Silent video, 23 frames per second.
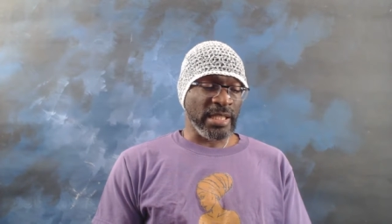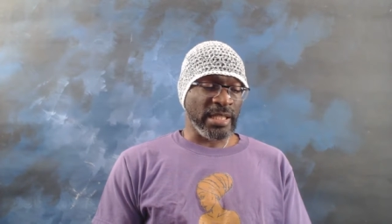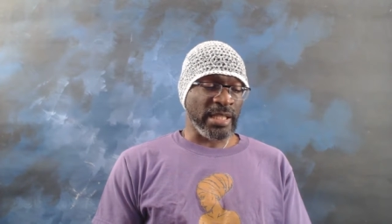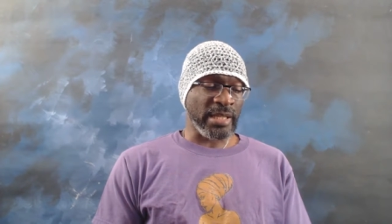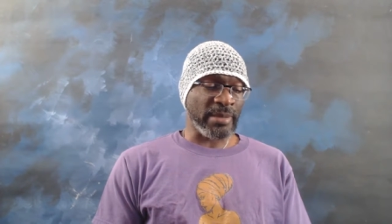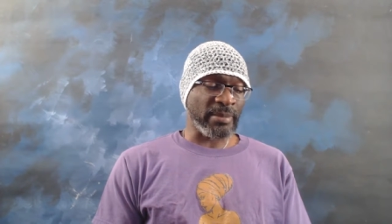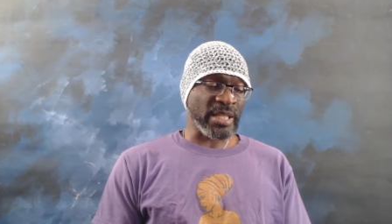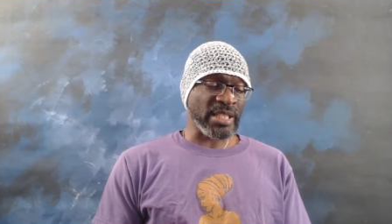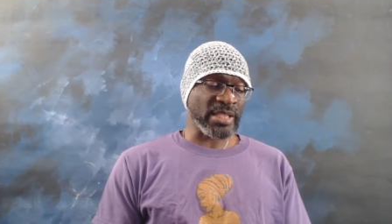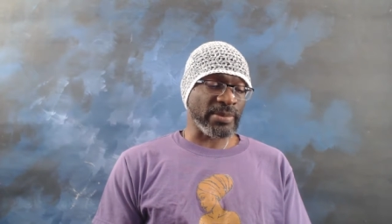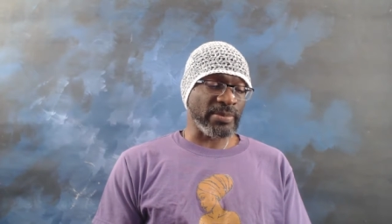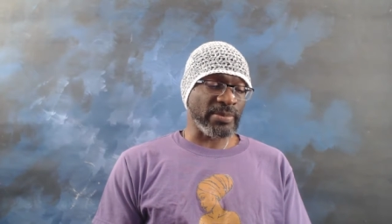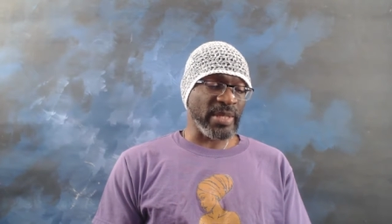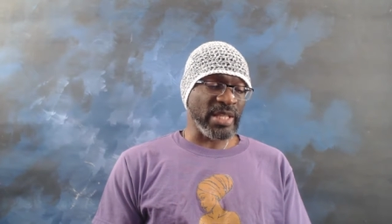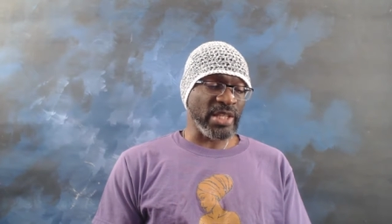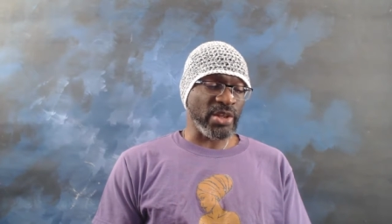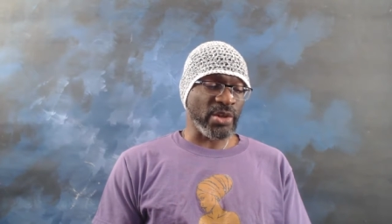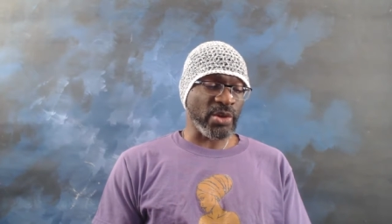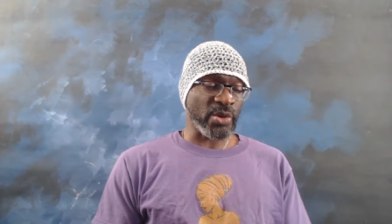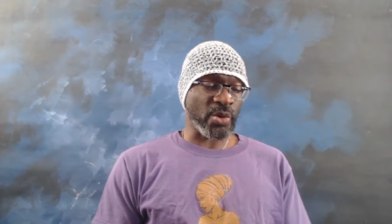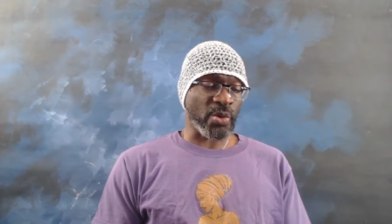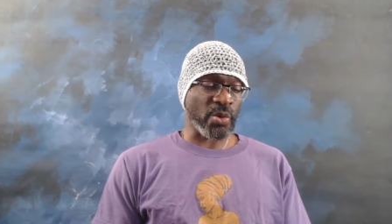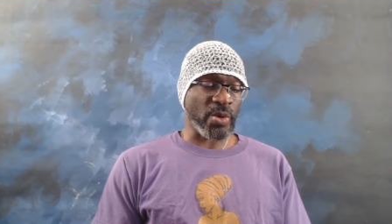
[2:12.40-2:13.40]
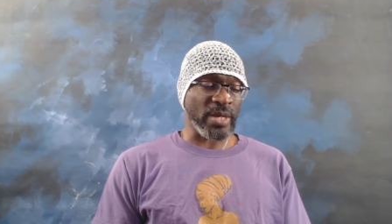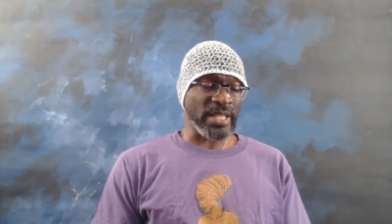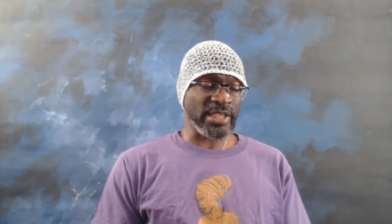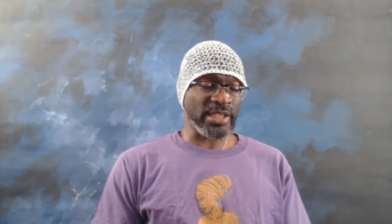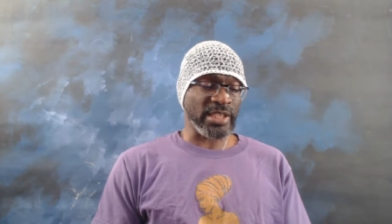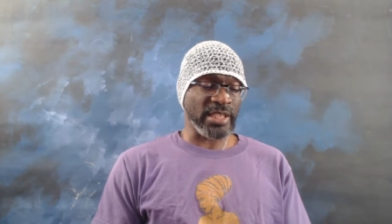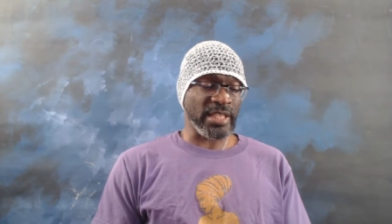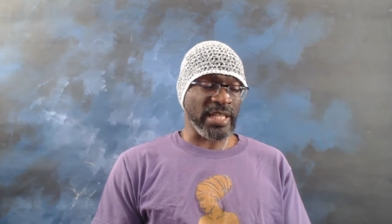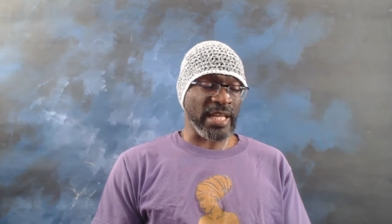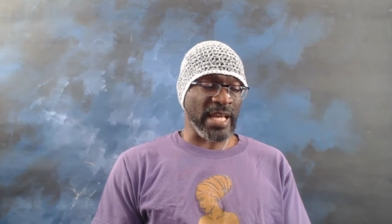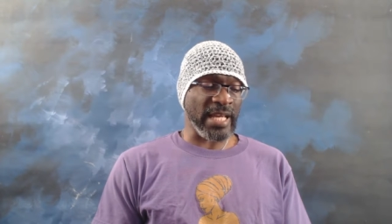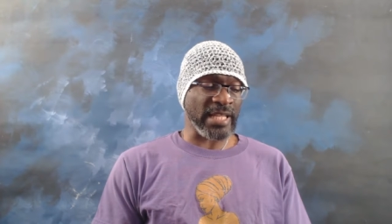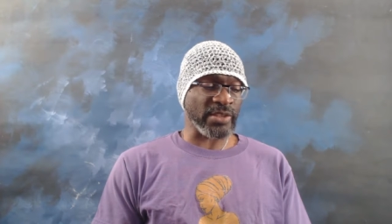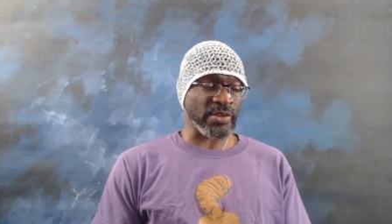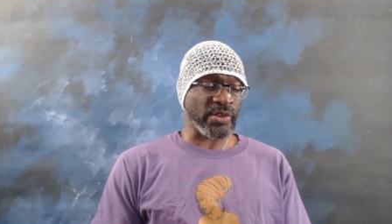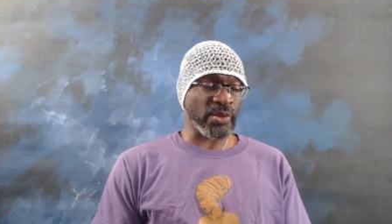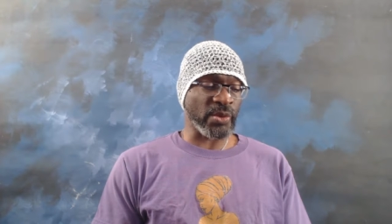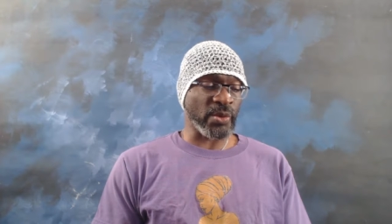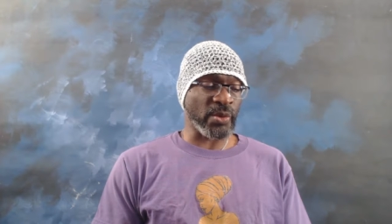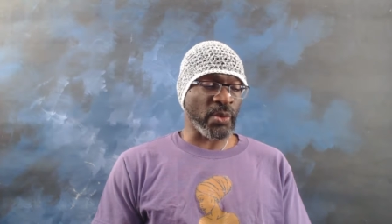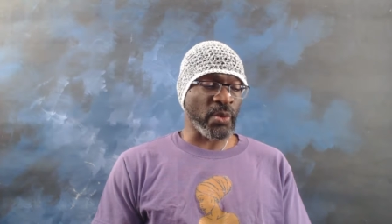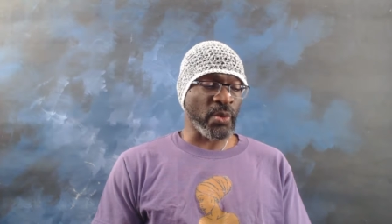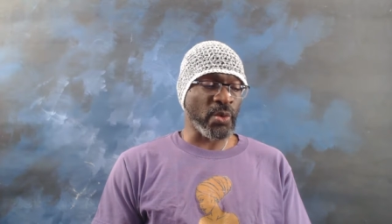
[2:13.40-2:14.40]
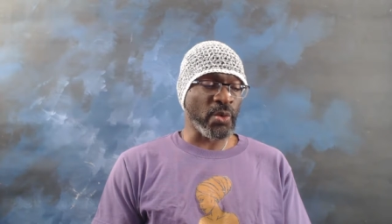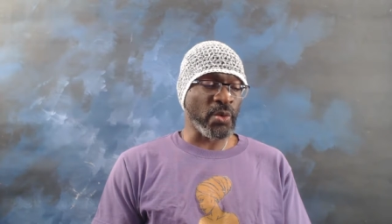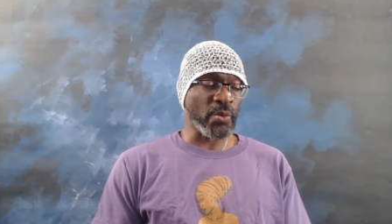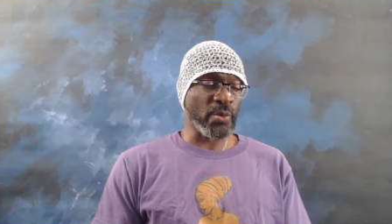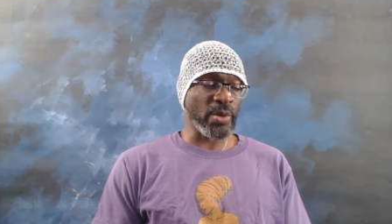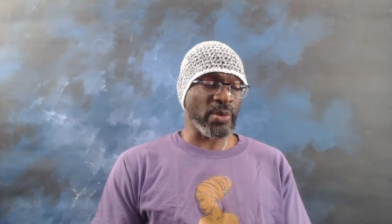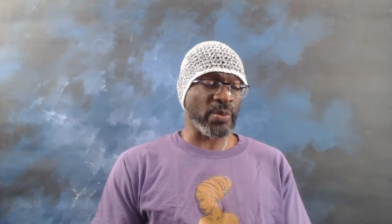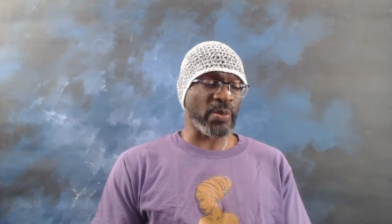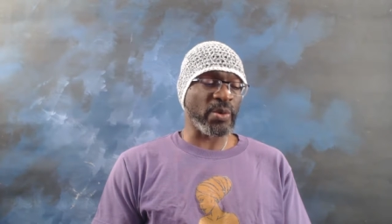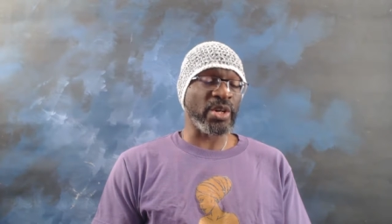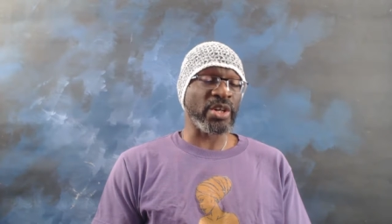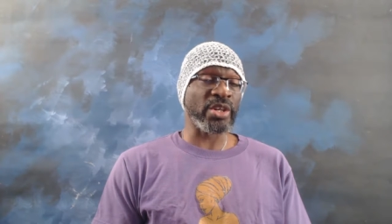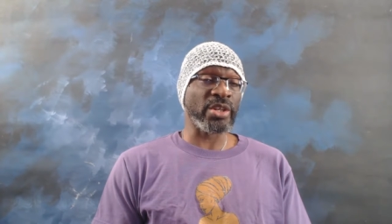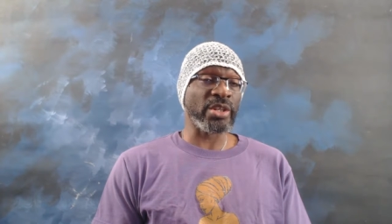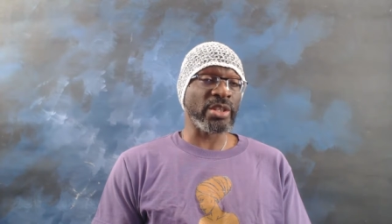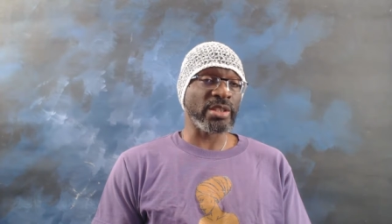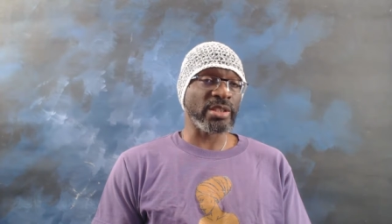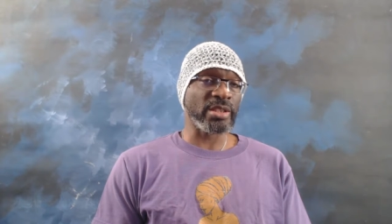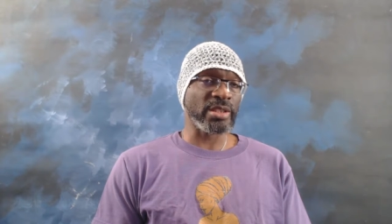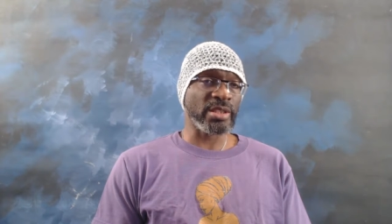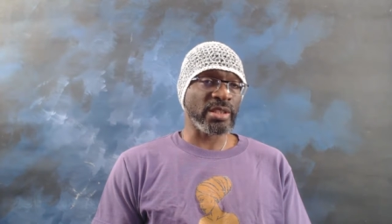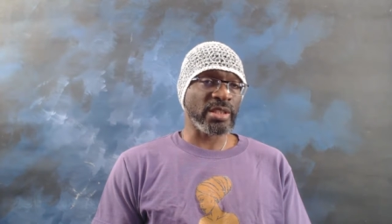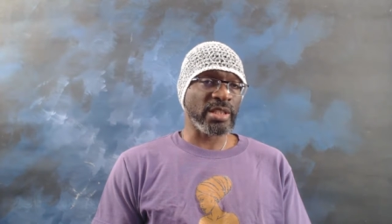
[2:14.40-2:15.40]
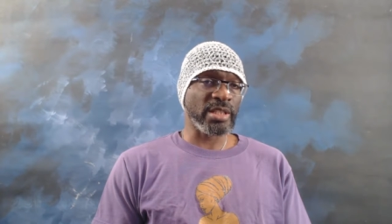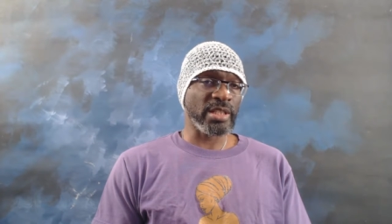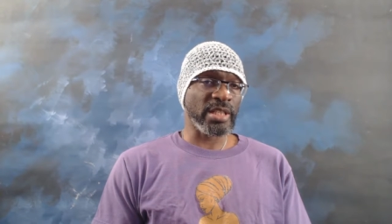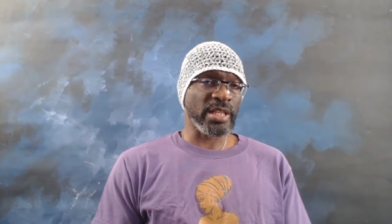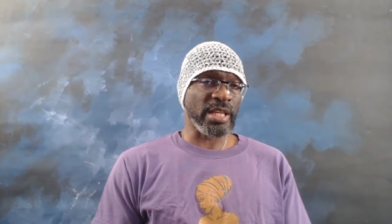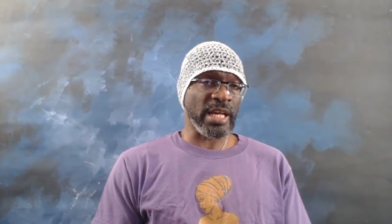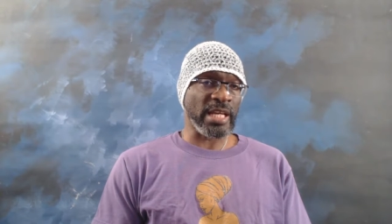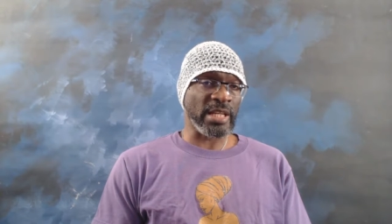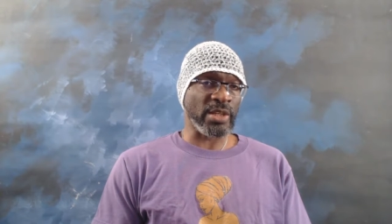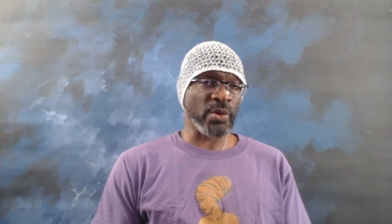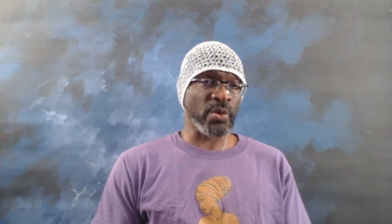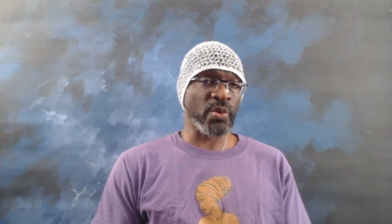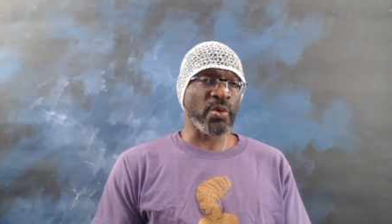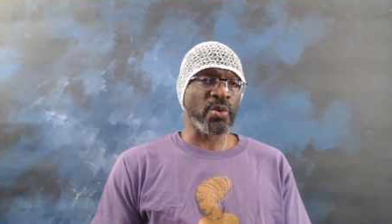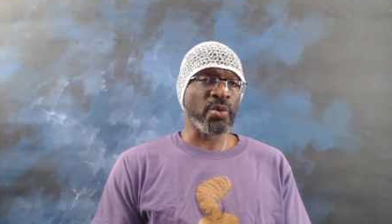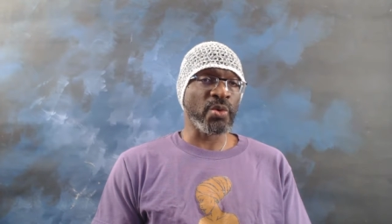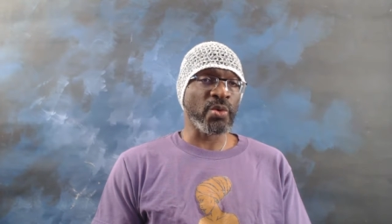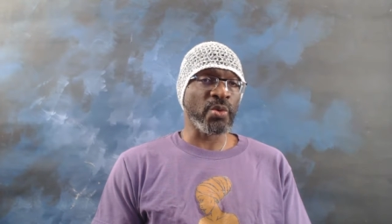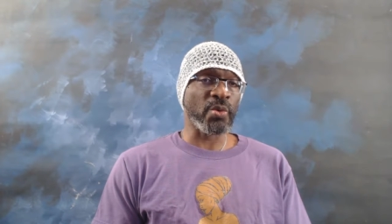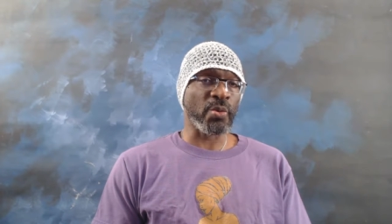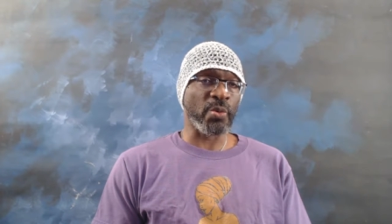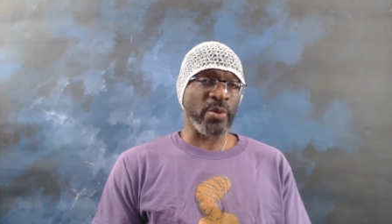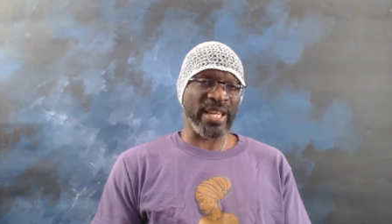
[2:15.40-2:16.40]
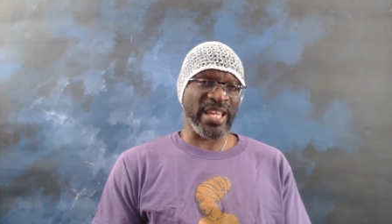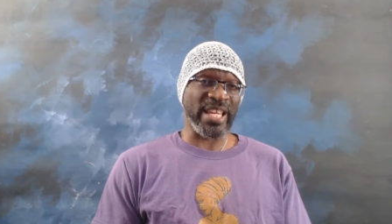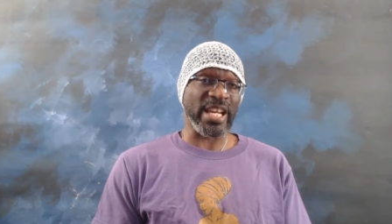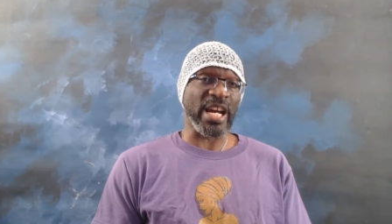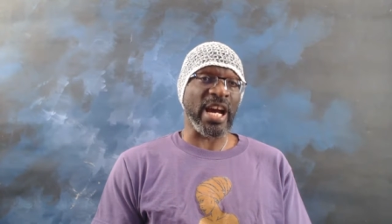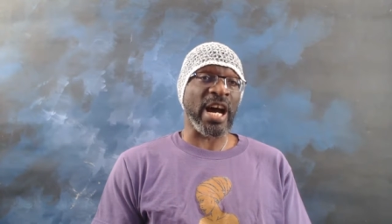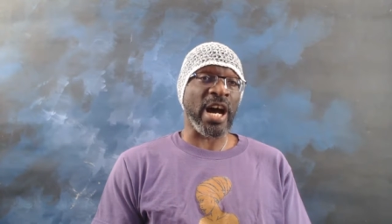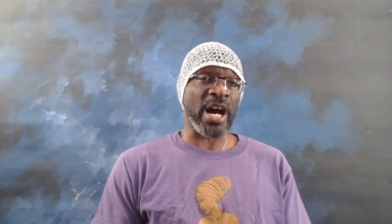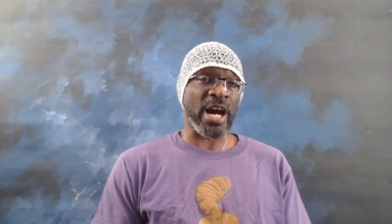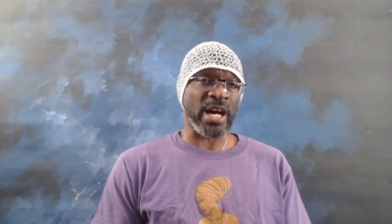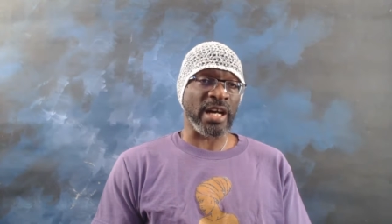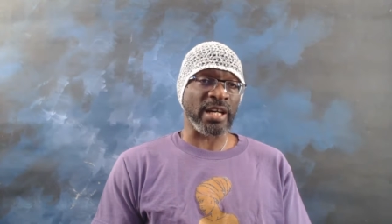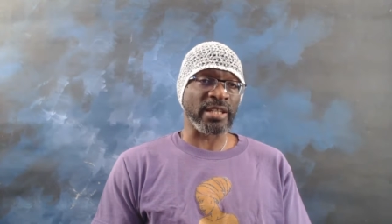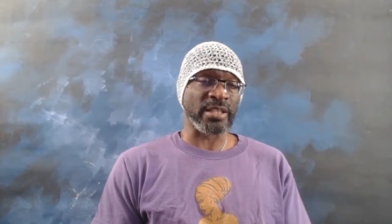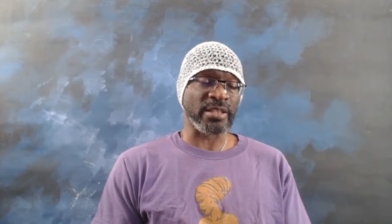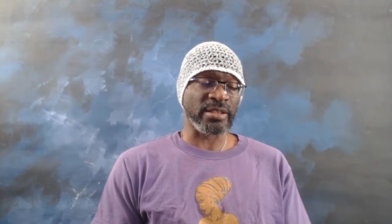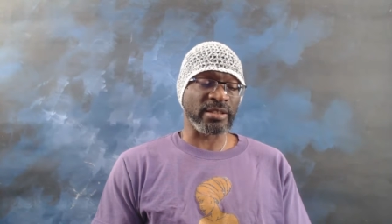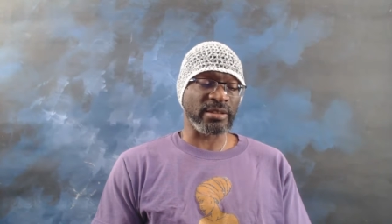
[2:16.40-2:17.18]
There must be no question as to who we were and who we are.